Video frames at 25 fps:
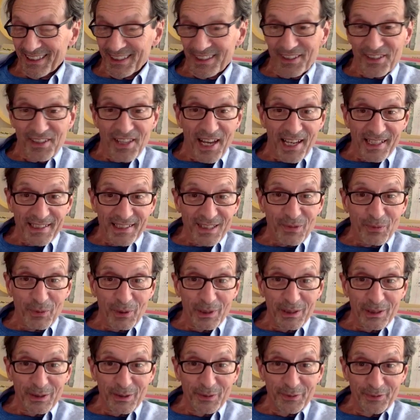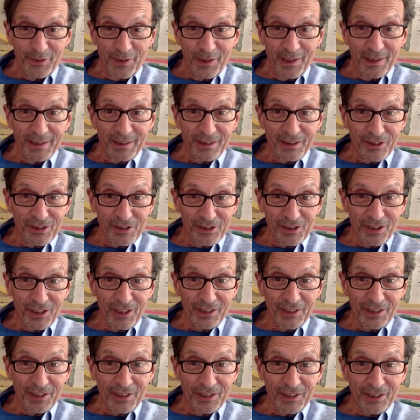that's where you find
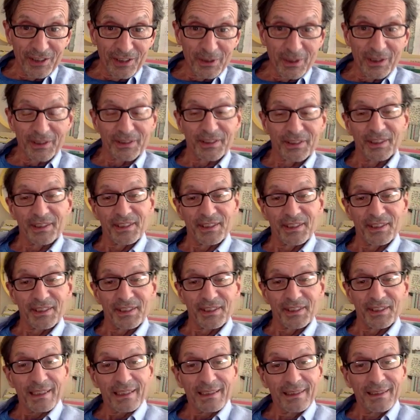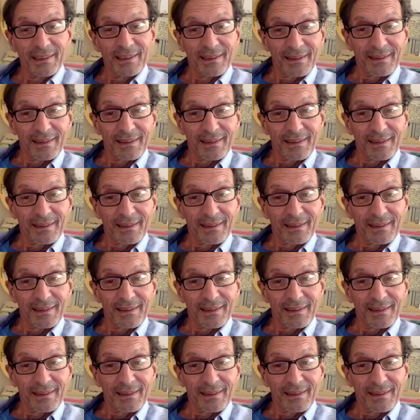Gestalt in the world today